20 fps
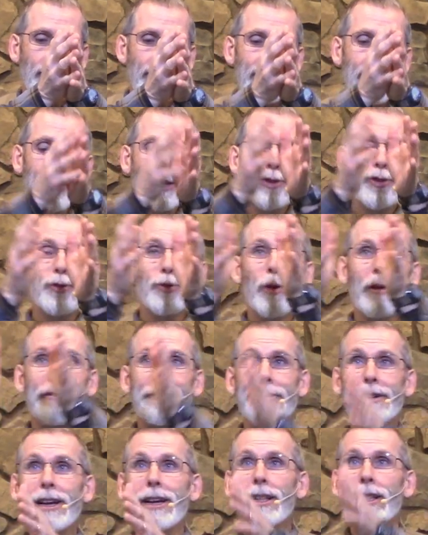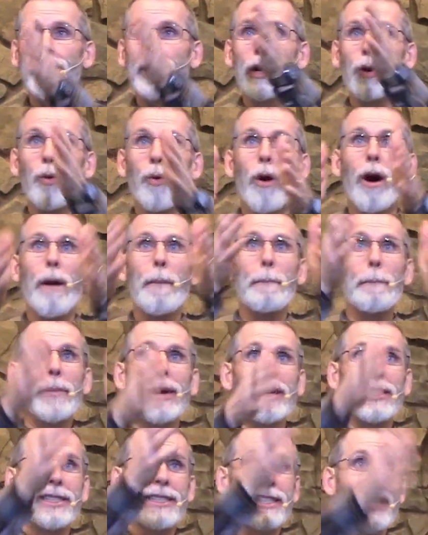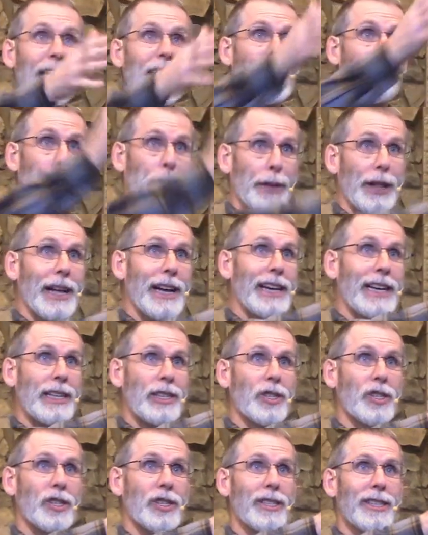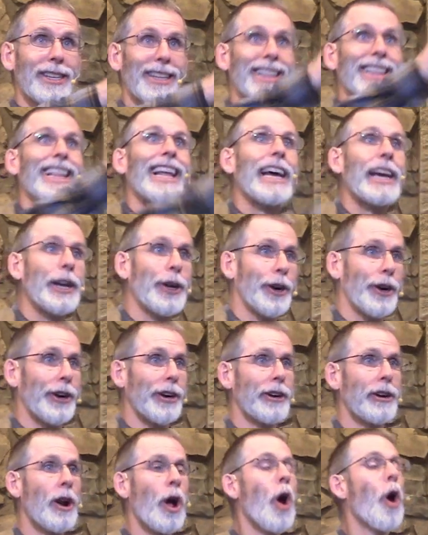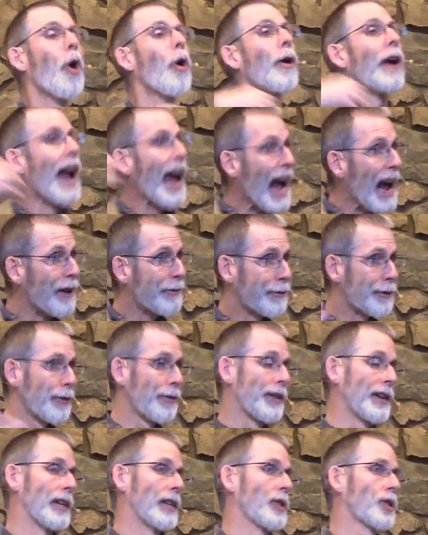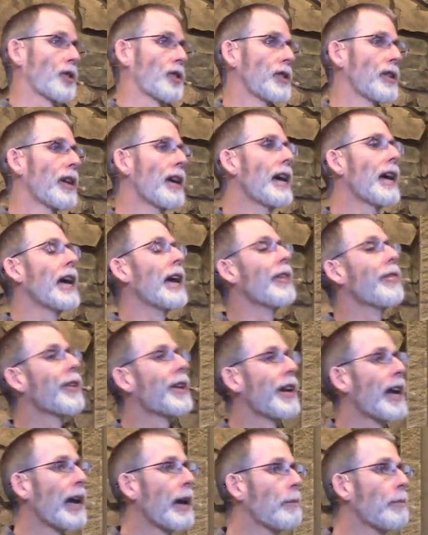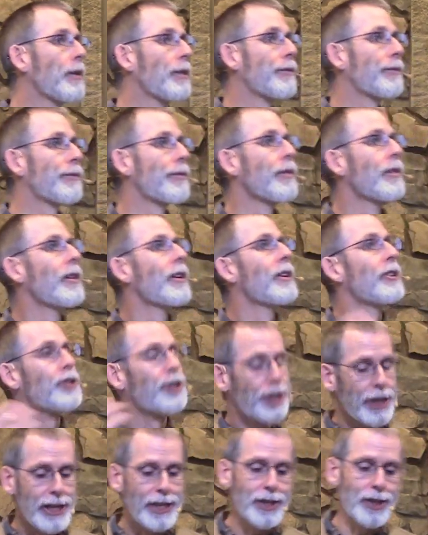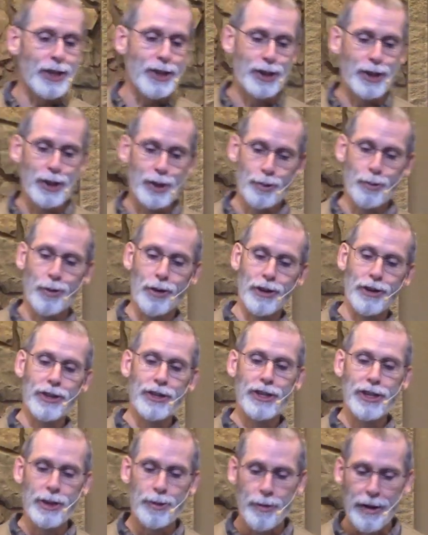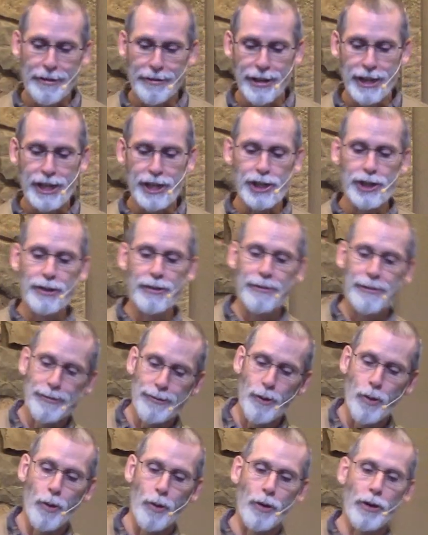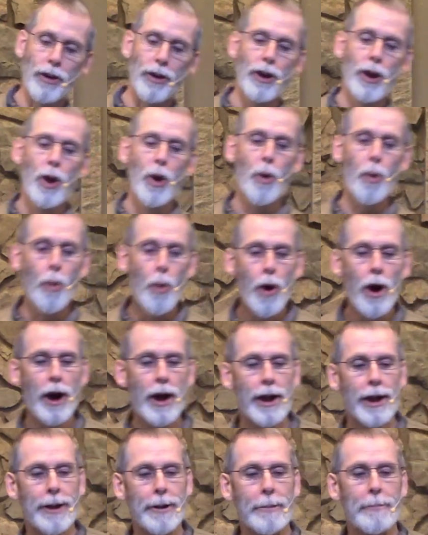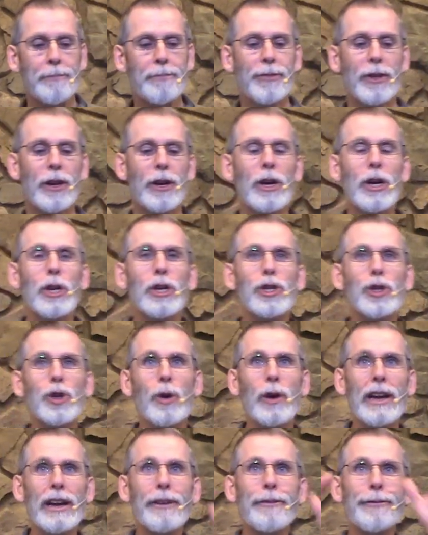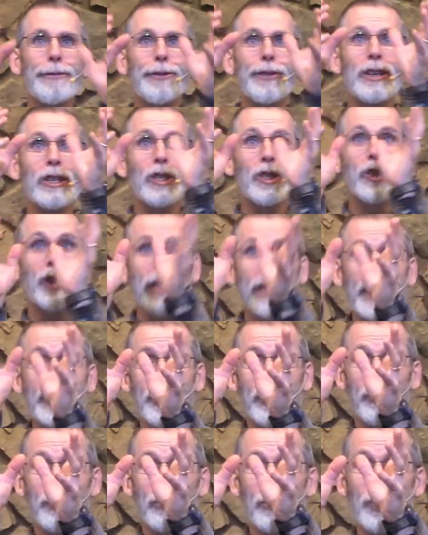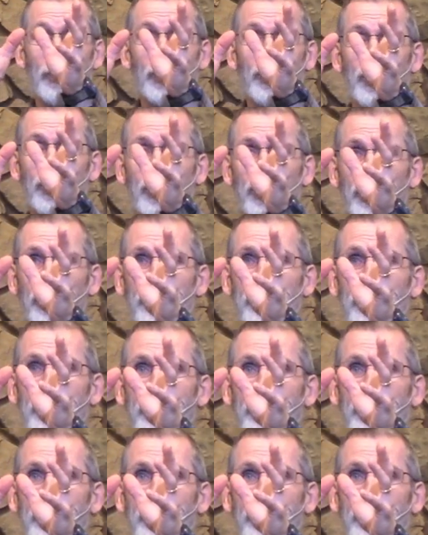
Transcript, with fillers: is revealing what must take place later or after this in the name of Jesus' words in Revelation 4 1. So if the seals